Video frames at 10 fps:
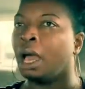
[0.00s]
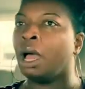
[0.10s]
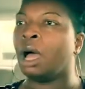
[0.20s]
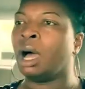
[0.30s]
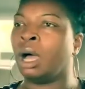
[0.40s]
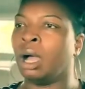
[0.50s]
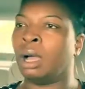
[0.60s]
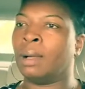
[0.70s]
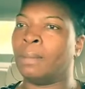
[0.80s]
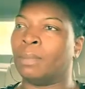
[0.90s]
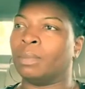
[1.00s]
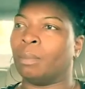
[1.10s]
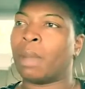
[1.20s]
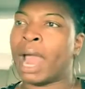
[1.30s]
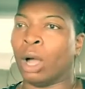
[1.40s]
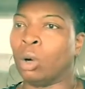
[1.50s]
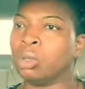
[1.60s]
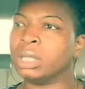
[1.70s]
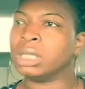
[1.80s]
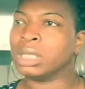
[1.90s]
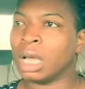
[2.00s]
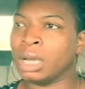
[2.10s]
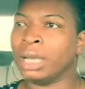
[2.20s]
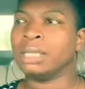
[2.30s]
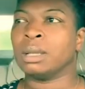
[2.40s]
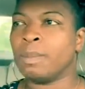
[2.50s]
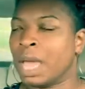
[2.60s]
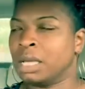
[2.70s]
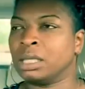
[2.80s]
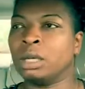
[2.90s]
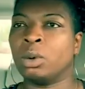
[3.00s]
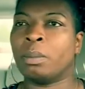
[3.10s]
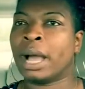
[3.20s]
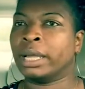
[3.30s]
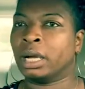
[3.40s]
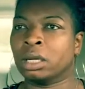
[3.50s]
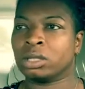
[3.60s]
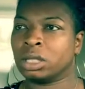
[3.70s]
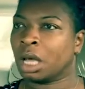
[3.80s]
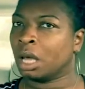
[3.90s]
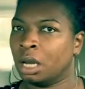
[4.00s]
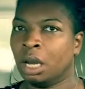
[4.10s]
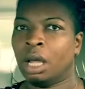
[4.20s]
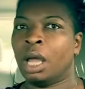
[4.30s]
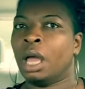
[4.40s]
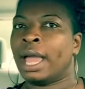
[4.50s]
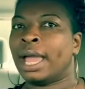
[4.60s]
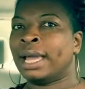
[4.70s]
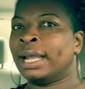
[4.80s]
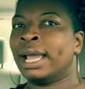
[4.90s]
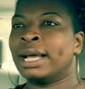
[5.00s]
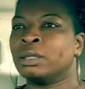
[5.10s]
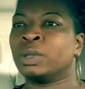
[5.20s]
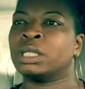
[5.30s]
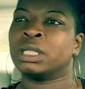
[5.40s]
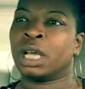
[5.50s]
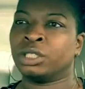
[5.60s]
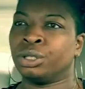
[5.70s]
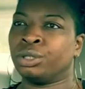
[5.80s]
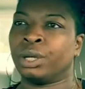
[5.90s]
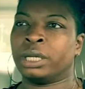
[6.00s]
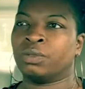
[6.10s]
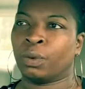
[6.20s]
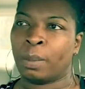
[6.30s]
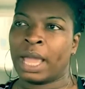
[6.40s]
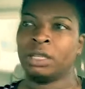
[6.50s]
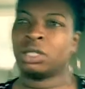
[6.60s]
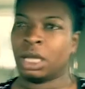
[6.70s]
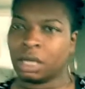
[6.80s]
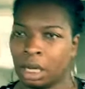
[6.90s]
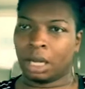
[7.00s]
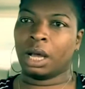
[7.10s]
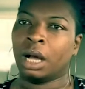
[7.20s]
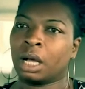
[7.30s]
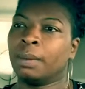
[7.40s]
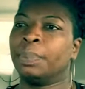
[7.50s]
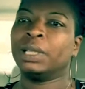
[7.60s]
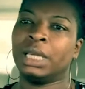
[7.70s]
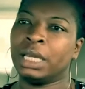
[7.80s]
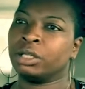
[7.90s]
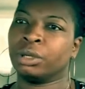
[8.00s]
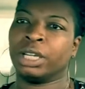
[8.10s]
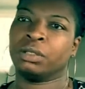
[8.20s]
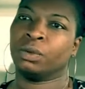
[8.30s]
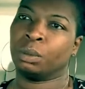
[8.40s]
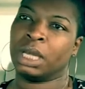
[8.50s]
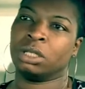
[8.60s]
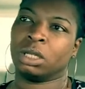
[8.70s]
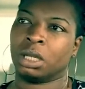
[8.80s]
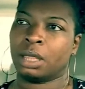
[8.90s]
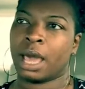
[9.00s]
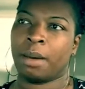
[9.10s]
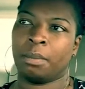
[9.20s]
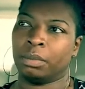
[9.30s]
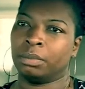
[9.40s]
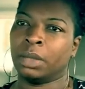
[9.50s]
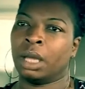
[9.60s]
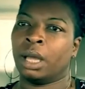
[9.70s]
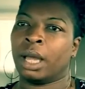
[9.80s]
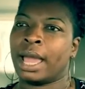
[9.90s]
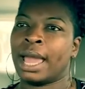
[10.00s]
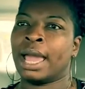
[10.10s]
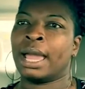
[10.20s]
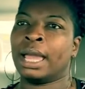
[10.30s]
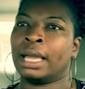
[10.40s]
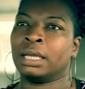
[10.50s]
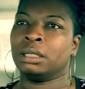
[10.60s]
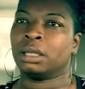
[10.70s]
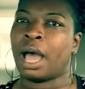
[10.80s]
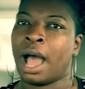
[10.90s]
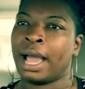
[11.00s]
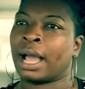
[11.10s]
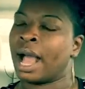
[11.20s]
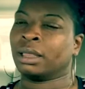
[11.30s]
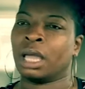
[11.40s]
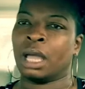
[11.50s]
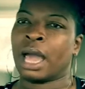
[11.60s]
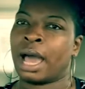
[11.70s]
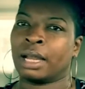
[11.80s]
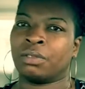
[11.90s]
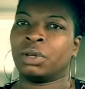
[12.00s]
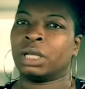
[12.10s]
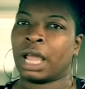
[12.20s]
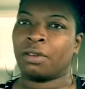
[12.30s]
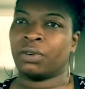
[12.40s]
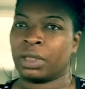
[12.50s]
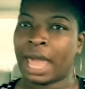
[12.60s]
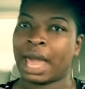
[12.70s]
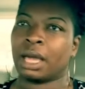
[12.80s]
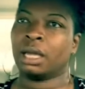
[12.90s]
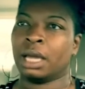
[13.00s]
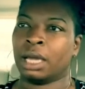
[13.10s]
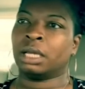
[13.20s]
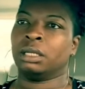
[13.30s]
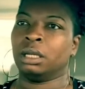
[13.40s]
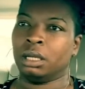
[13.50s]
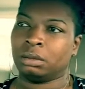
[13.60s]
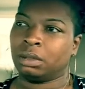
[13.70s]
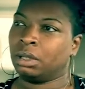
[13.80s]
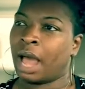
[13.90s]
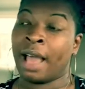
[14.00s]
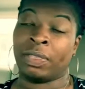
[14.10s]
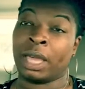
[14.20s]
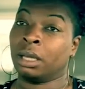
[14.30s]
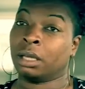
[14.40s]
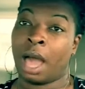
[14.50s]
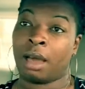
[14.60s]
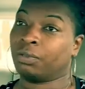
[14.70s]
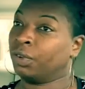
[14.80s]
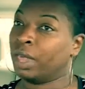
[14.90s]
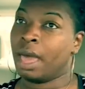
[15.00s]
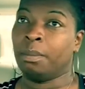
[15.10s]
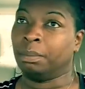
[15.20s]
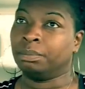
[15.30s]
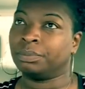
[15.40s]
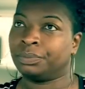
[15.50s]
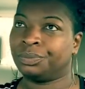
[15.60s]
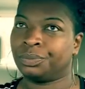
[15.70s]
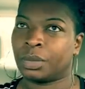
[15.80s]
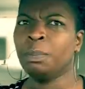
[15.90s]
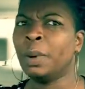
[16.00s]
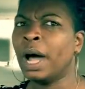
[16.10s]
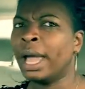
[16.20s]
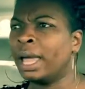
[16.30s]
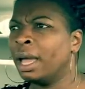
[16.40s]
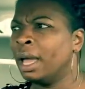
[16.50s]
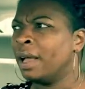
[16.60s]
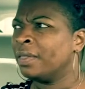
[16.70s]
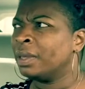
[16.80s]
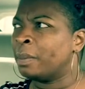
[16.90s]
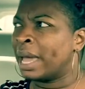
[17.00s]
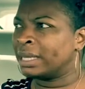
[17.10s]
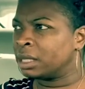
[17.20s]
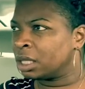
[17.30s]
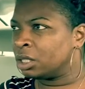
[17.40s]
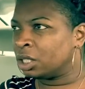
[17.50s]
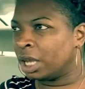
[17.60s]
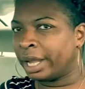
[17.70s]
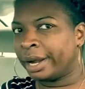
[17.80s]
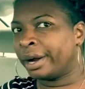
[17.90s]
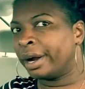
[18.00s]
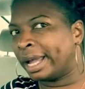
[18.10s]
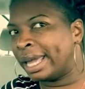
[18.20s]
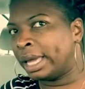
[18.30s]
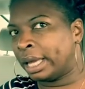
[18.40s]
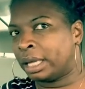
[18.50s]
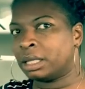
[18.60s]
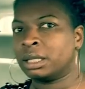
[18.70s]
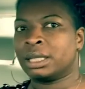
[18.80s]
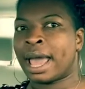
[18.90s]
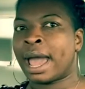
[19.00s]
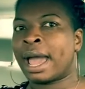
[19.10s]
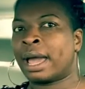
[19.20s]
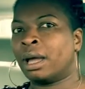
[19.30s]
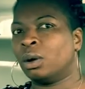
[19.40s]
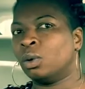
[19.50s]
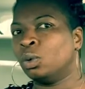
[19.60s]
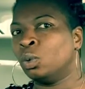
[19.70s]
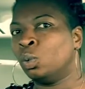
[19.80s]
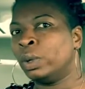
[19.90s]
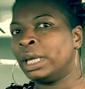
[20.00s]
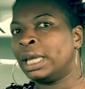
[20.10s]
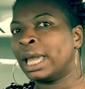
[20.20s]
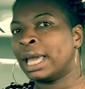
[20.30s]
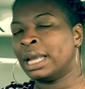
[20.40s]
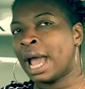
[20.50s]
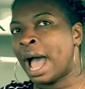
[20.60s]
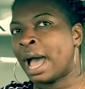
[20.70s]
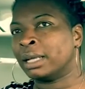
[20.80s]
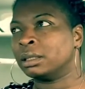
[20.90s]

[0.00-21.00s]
My oldest son is amazing with my younger son. And it has been such a transformation, a complete transformation in them. And I thank God every day for that. And I thank God for them. But the message here is that we cannot